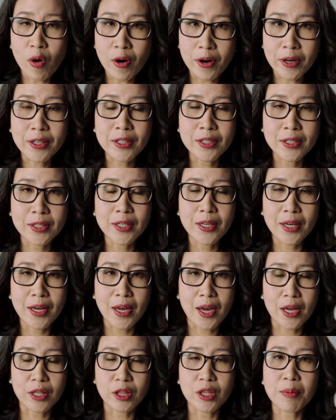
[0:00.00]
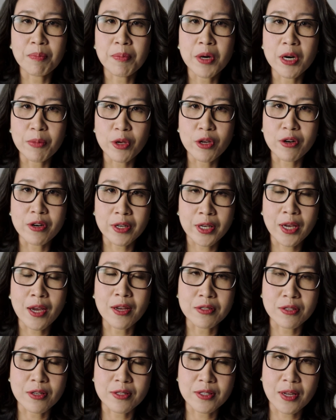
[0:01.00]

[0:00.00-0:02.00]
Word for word: work at Perlmutter Cancer